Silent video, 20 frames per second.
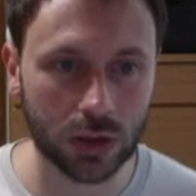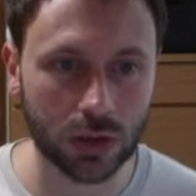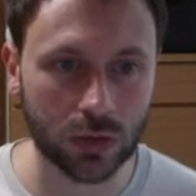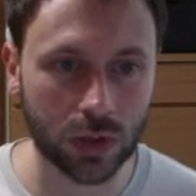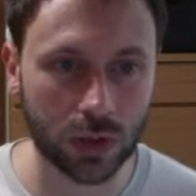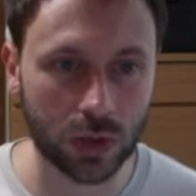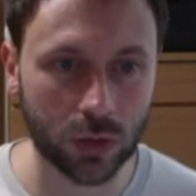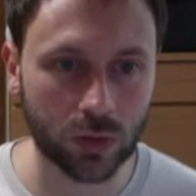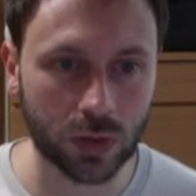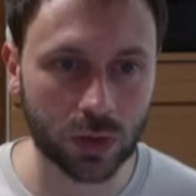
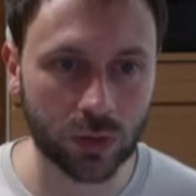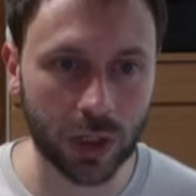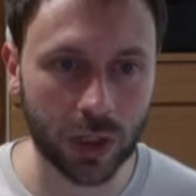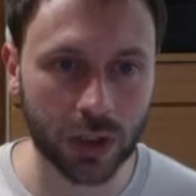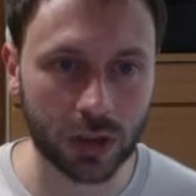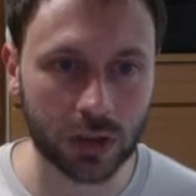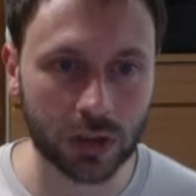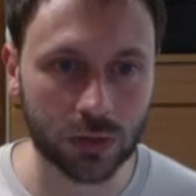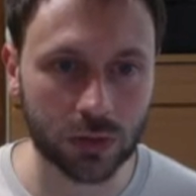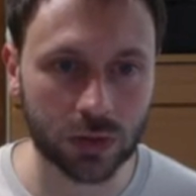recommend
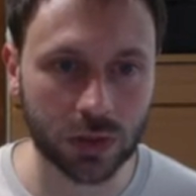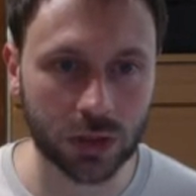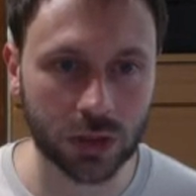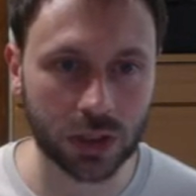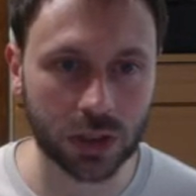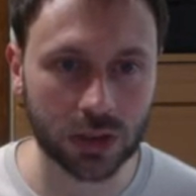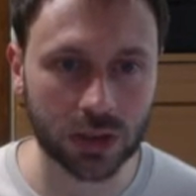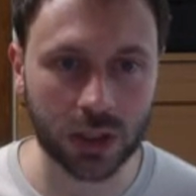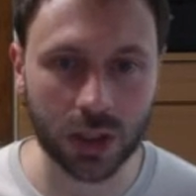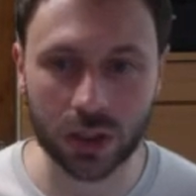buying something
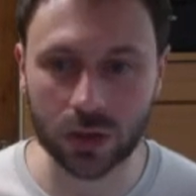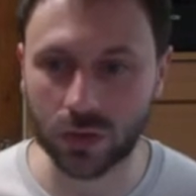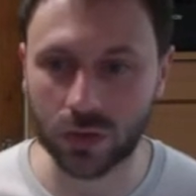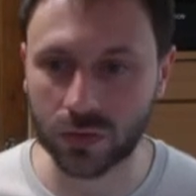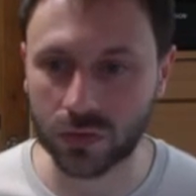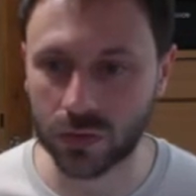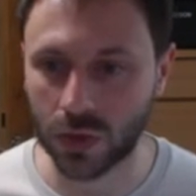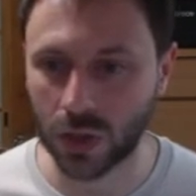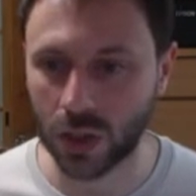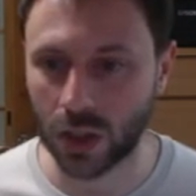that's kind of
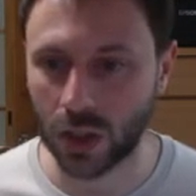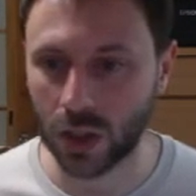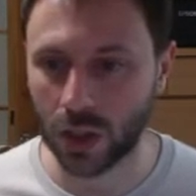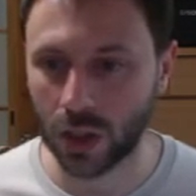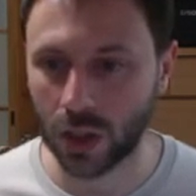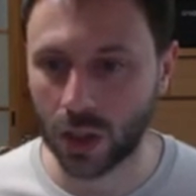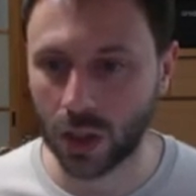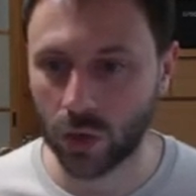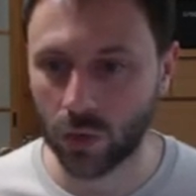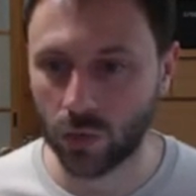
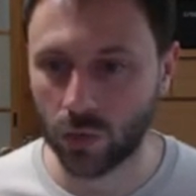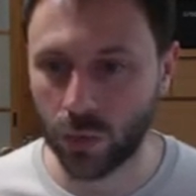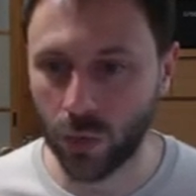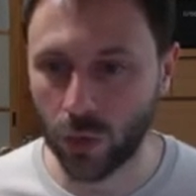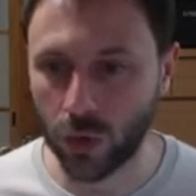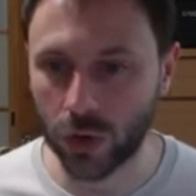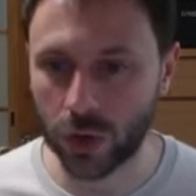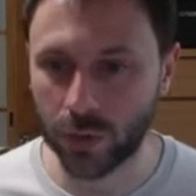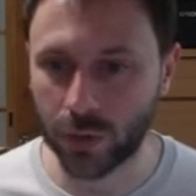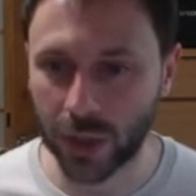
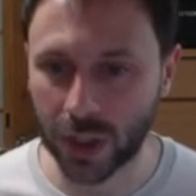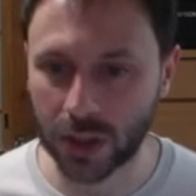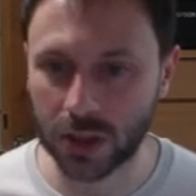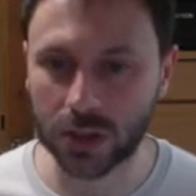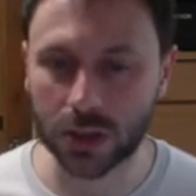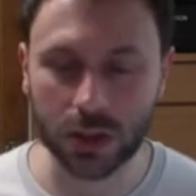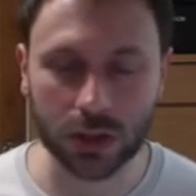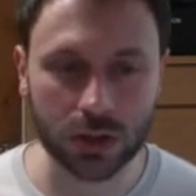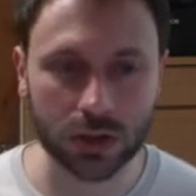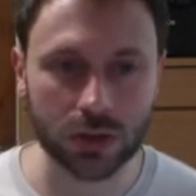for painting.